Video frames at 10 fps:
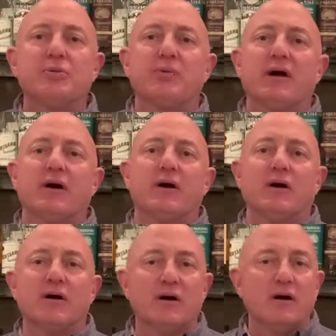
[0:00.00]

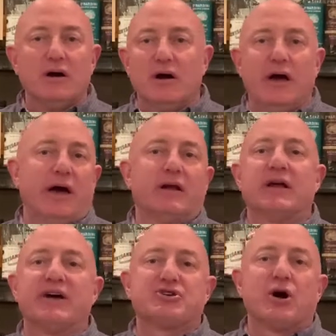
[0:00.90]
beer, and a
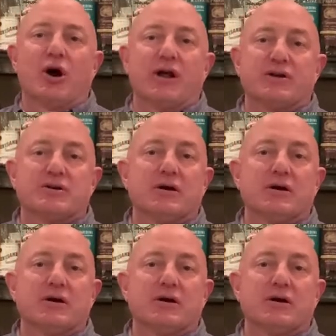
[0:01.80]
nice garnish.